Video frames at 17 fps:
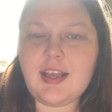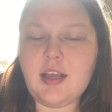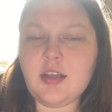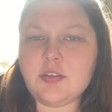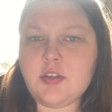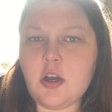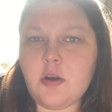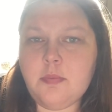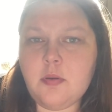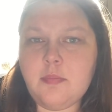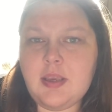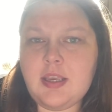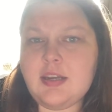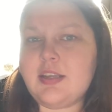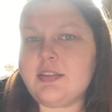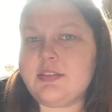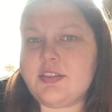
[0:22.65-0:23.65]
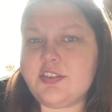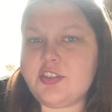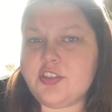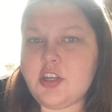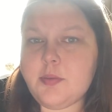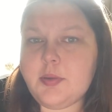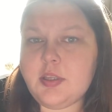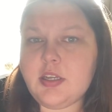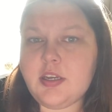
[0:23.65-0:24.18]
how dopamine is
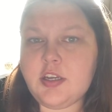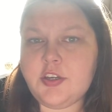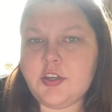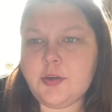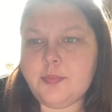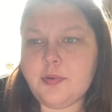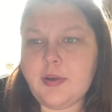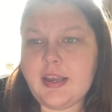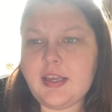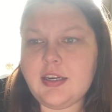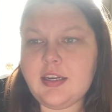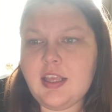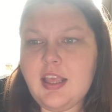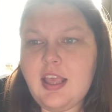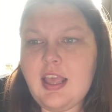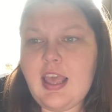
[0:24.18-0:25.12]
distributed in your brain.